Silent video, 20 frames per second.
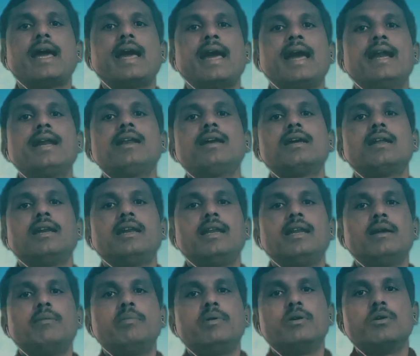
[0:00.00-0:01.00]
and
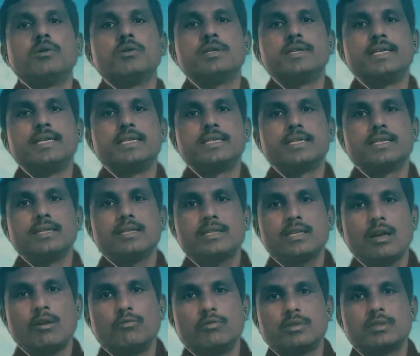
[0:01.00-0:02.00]
labiodental
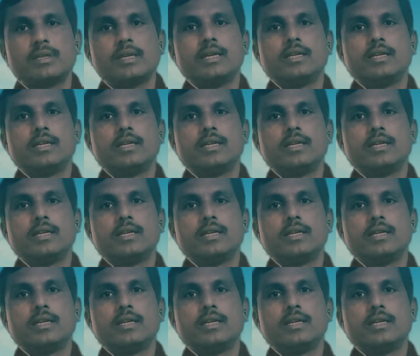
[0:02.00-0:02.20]
sounds.